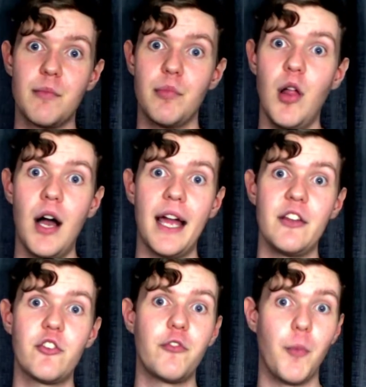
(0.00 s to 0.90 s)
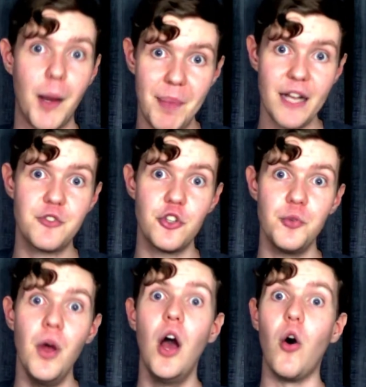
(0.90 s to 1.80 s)
and blinds for my
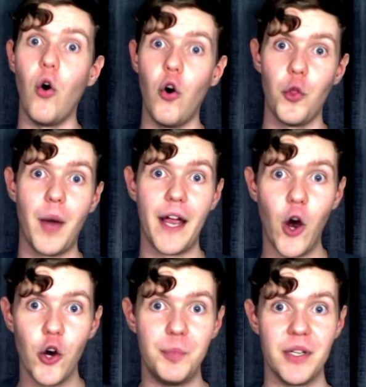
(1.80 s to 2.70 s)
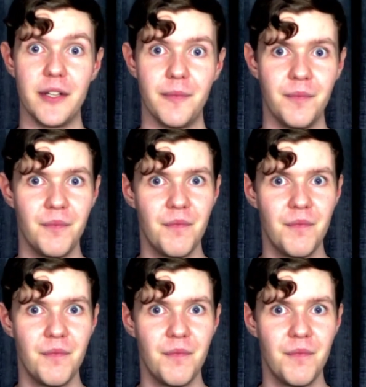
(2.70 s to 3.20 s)
bedroom all the way open.